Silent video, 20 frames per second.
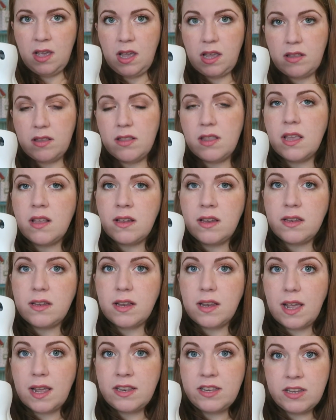it's a nice
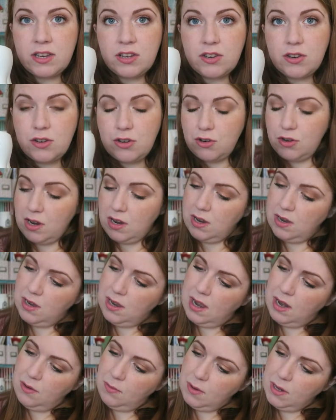little addition to our
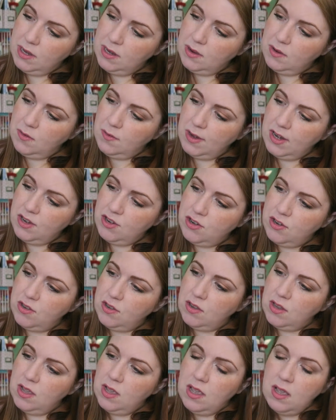Halloween
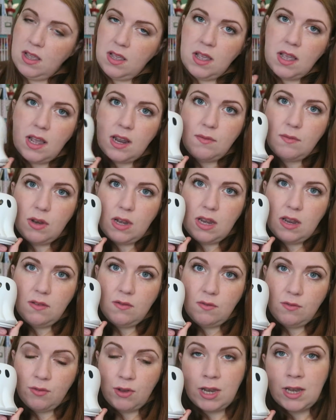decorations. I
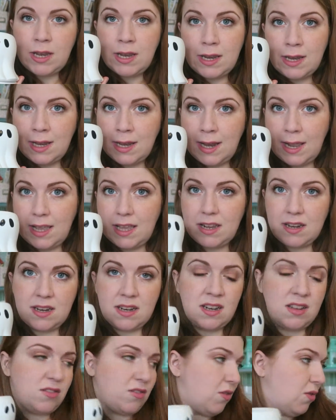really, really like it,
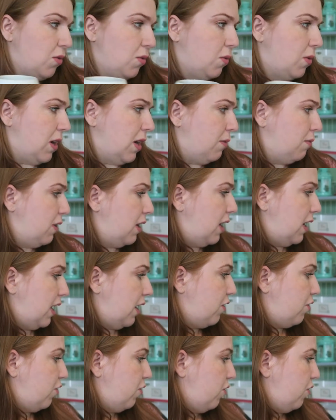and as you know, I really
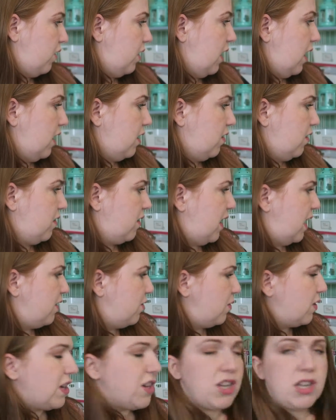like to use candles. I
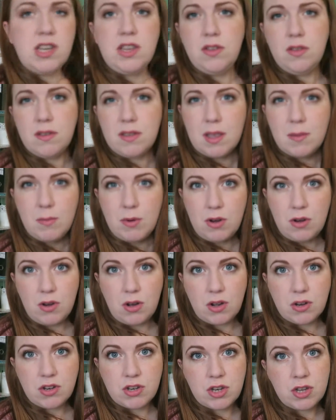don't actually use them a
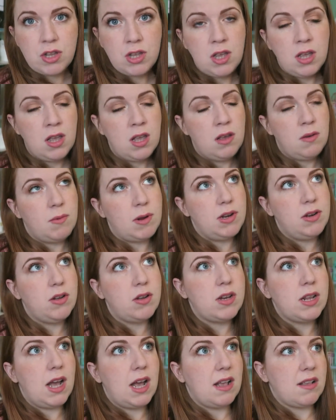lot, well,
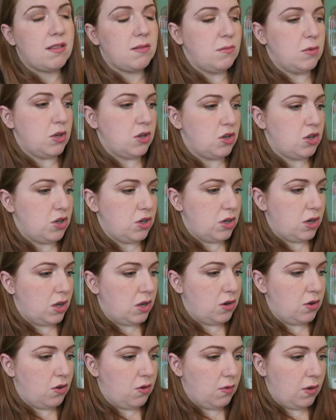not as much
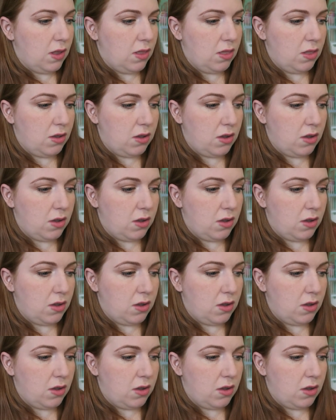during